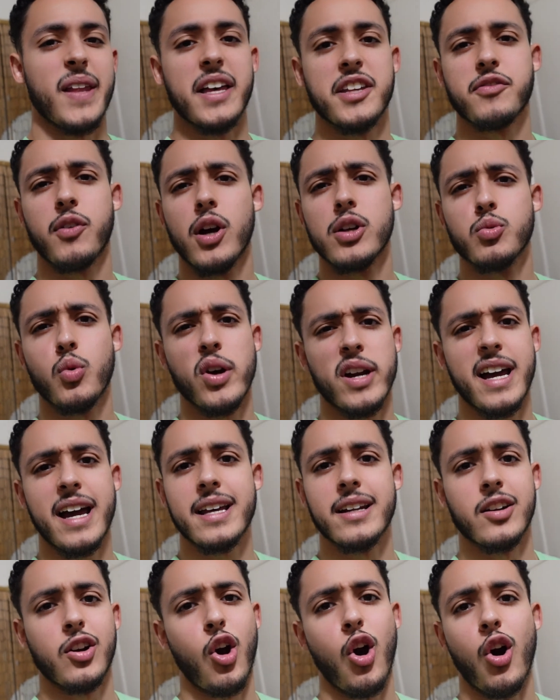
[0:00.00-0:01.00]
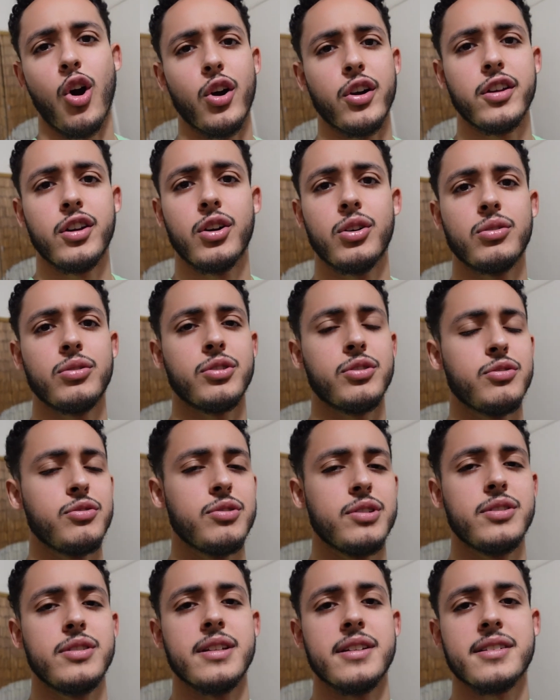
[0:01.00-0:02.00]
As far as what kind of cardio you
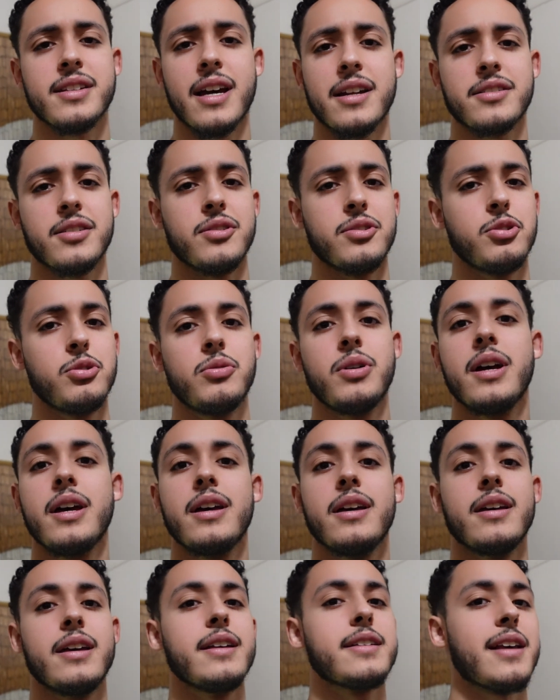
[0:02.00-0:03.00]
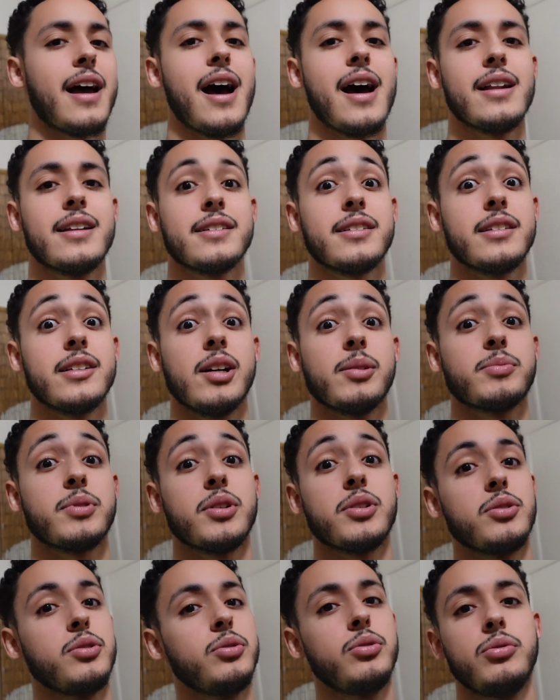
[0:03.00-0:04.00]
decide to do is honestly up
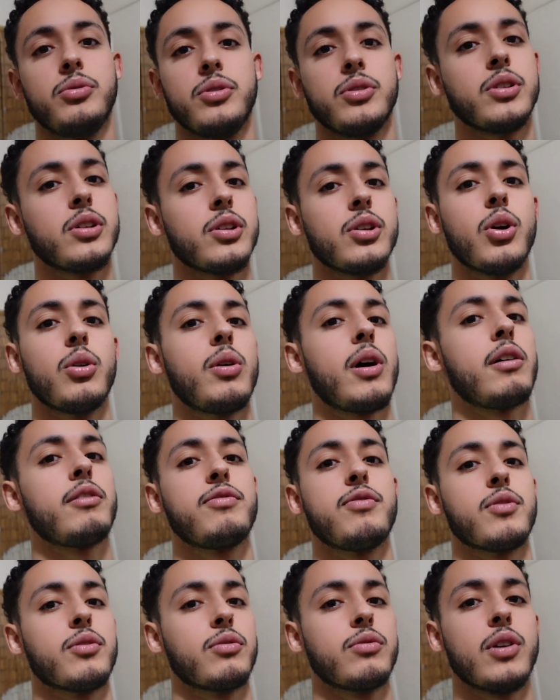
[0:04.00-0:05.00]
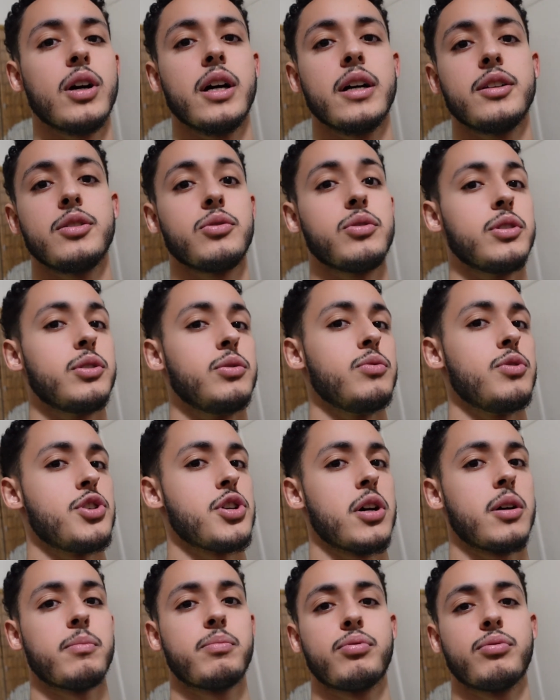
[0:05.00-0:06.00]
to you. You can go out for a run, you could do
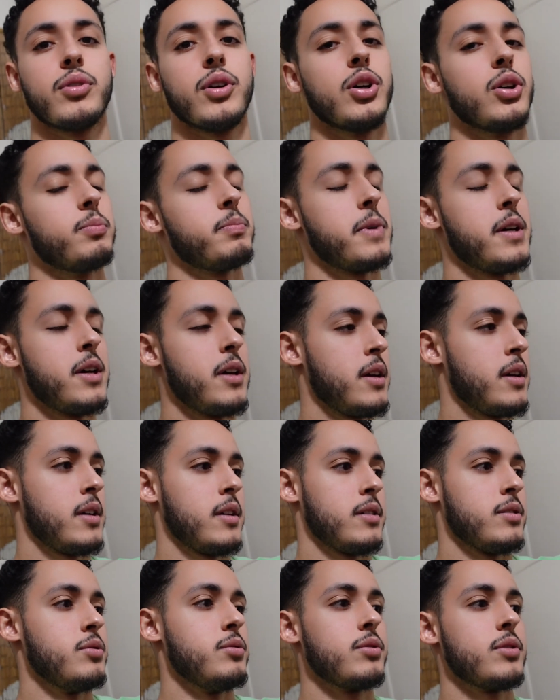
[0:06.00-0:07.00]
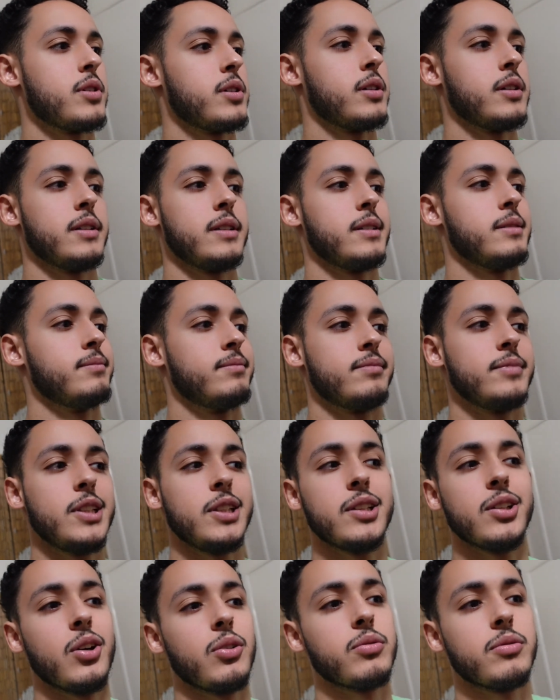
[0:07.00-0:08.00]
jump rope, you could,
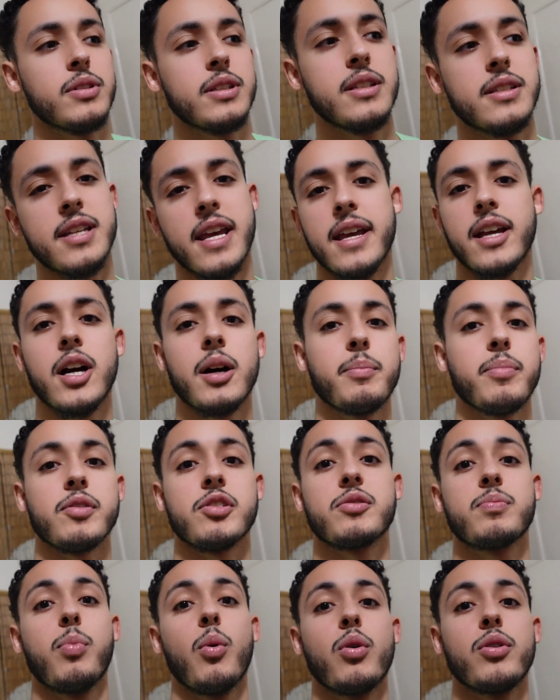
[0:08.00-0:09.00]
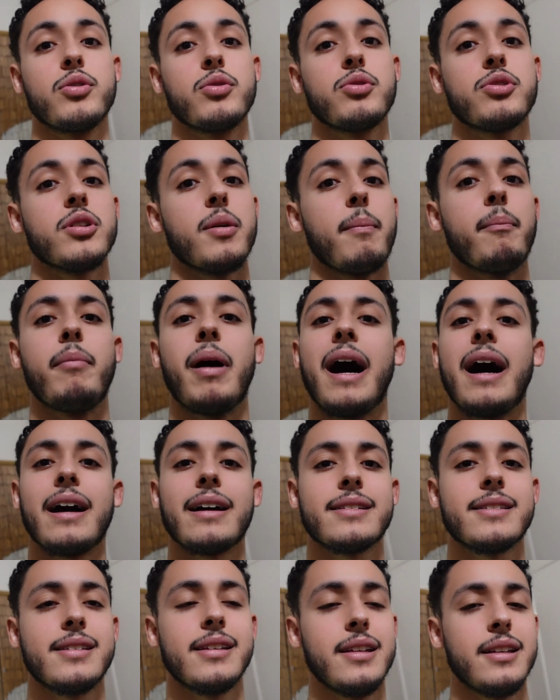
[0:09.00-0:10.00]
take up a sport, do some
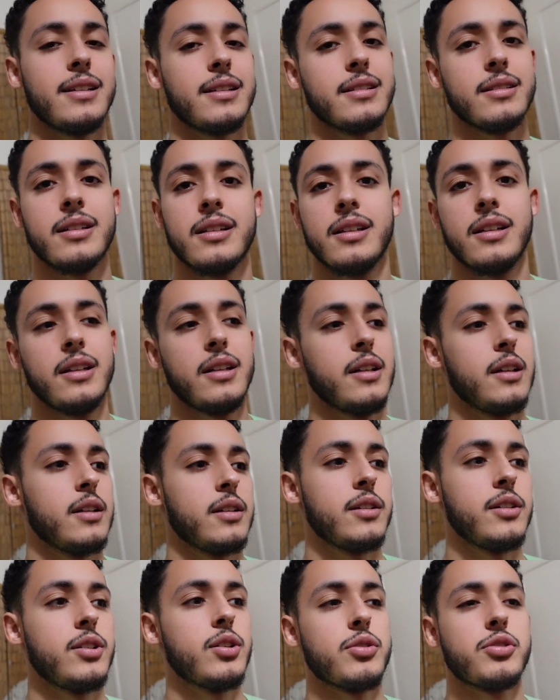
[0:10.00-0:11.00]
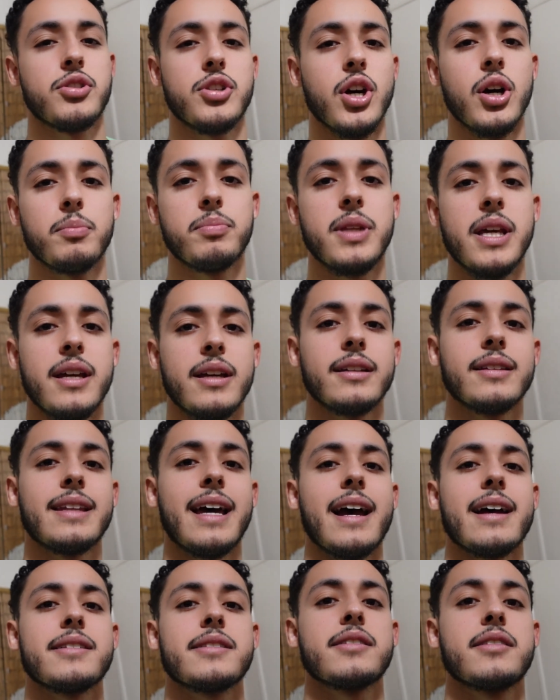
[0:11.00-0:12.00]
boxing, something
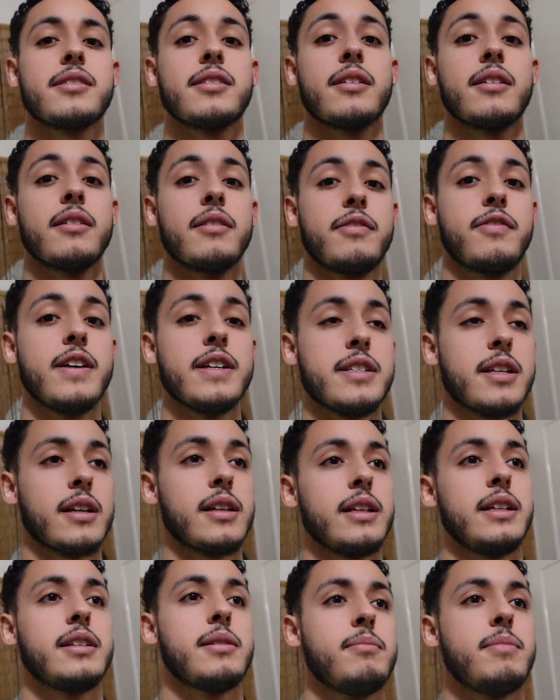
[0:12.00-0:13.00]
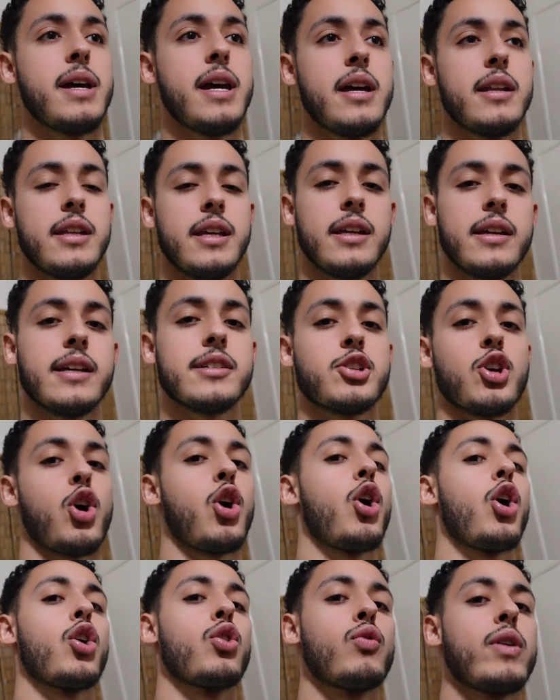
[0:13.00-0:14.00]
that's physically demanding, get your
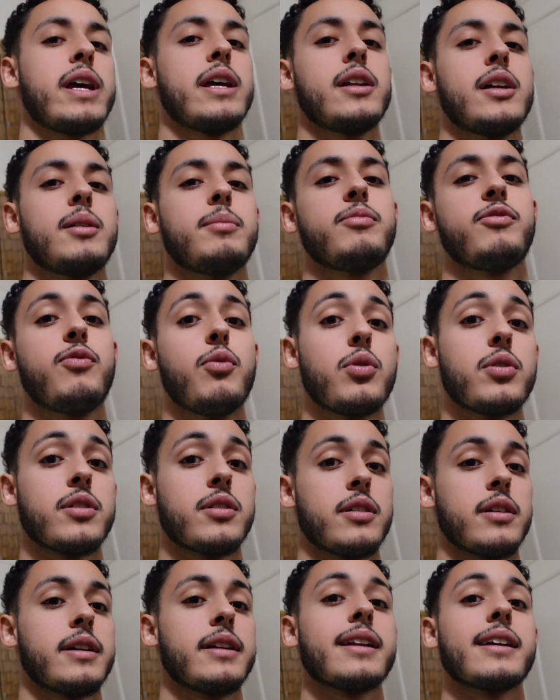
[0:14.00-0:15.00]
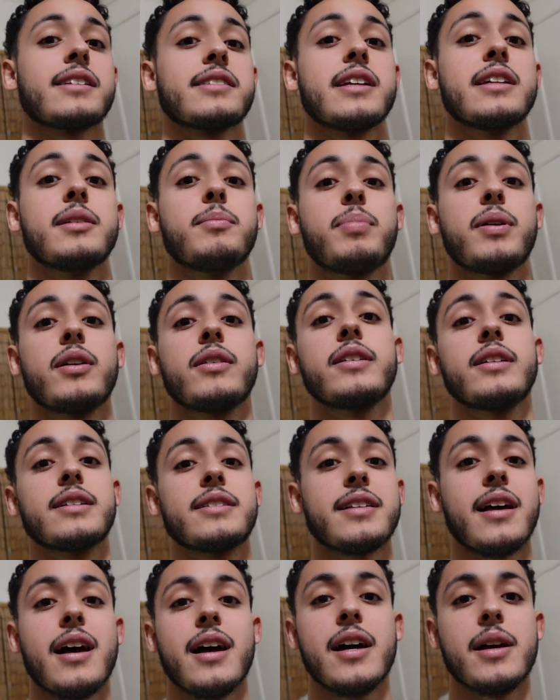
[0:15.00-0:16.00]
heart rate up for an extended period
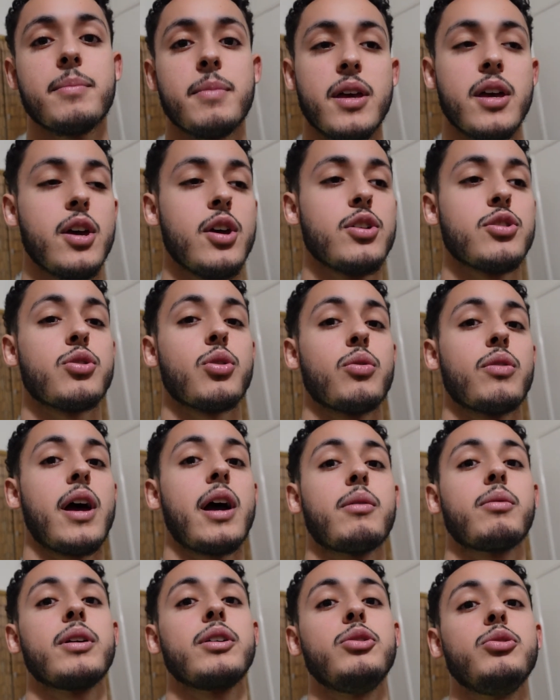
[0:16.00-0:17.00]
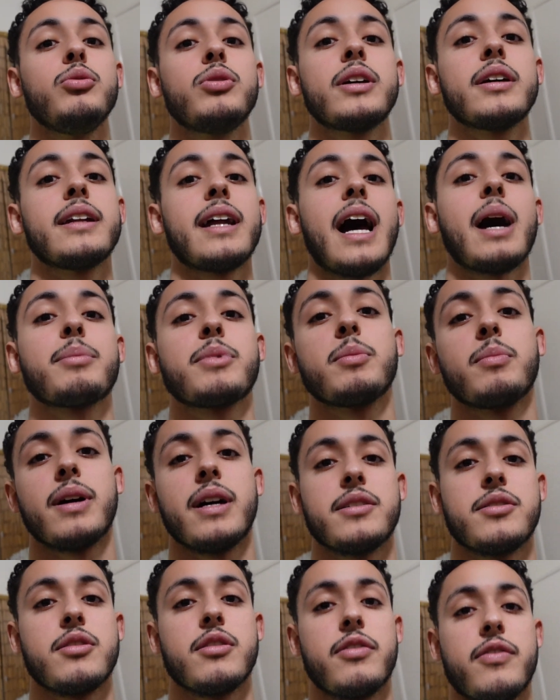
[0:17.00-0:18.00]
of time, so that way you can
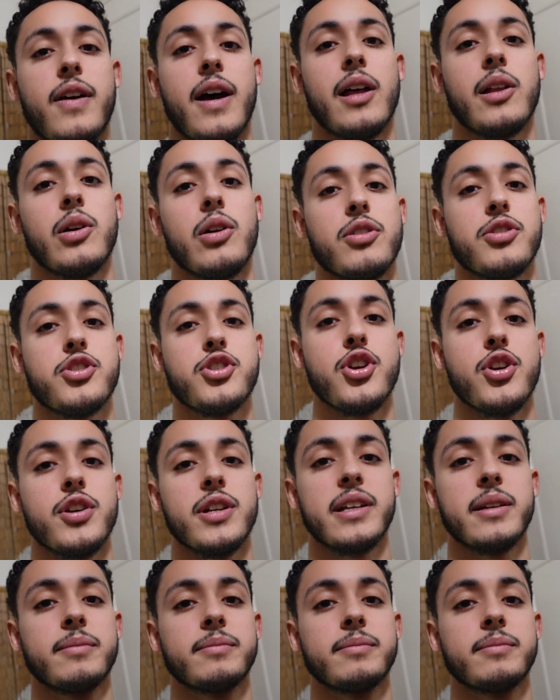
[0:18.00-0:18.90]
optimize your fat loss journey.